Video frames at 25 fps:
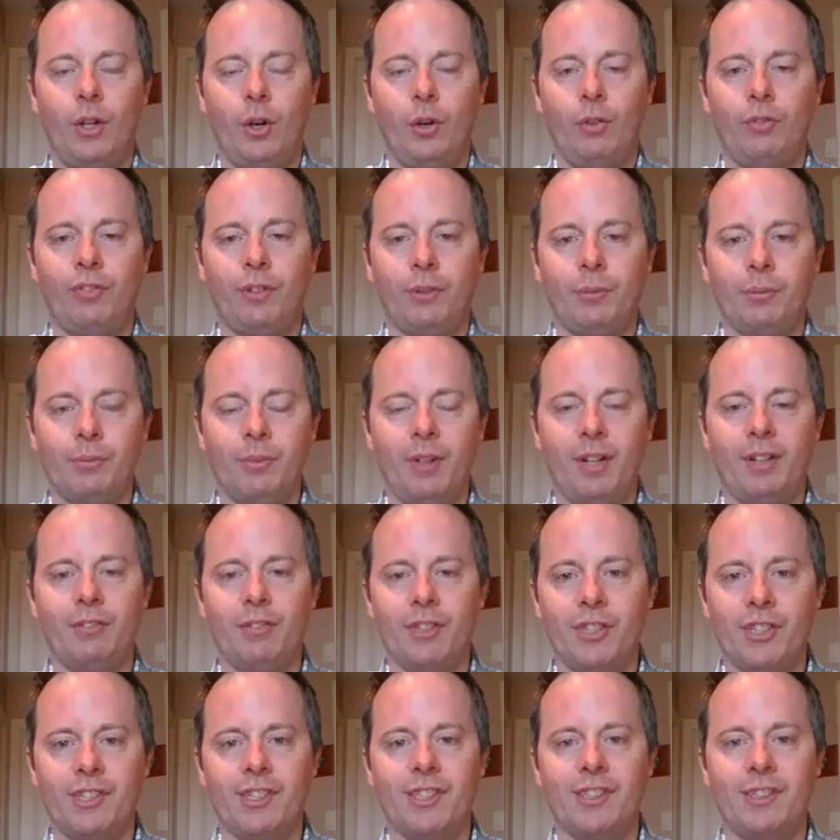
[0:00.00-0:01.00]
go from
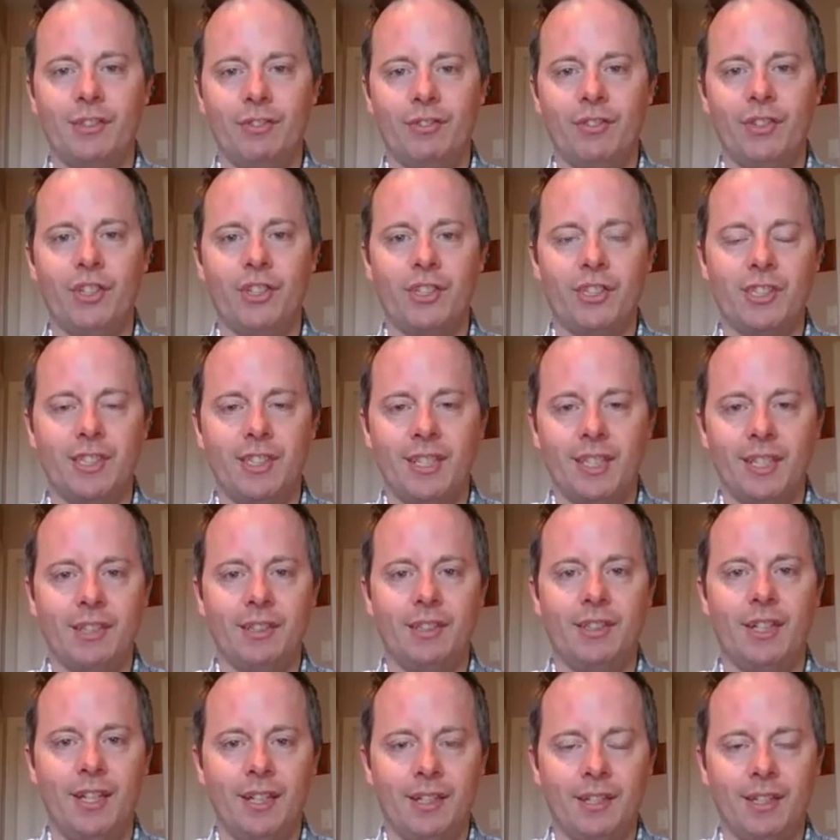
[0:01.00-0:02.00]
version to version
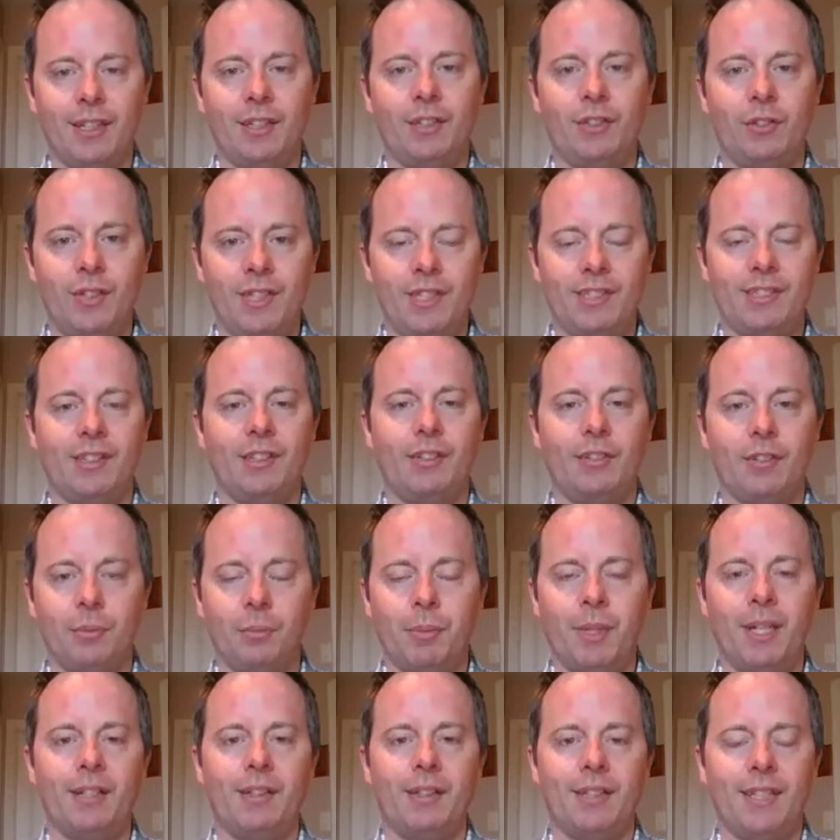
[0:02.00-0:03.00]
and increase
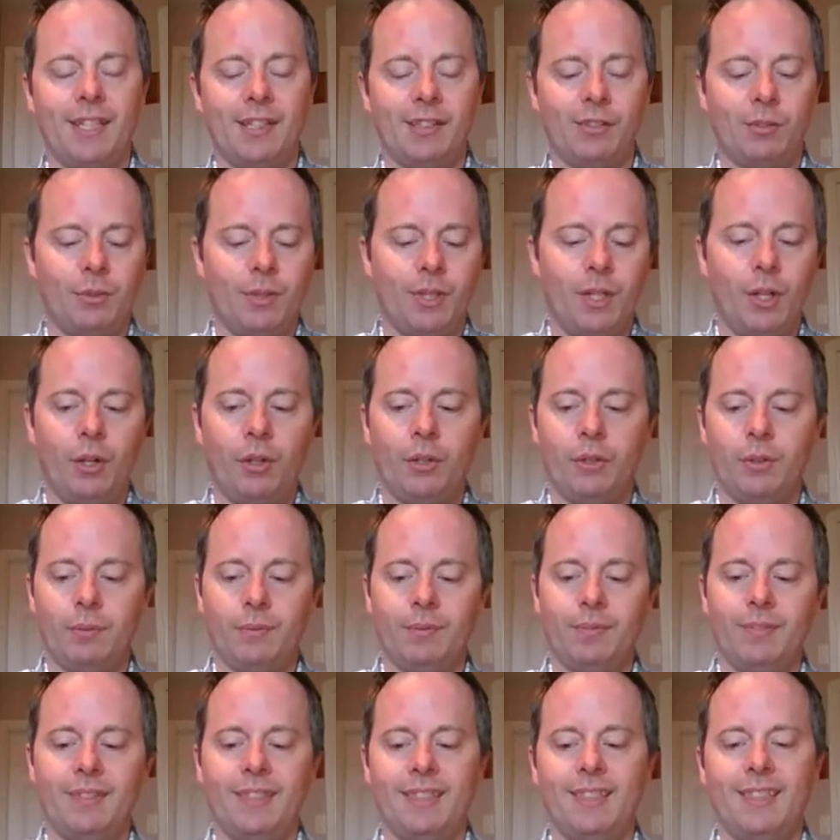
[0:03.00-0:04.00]
incrementally as we go.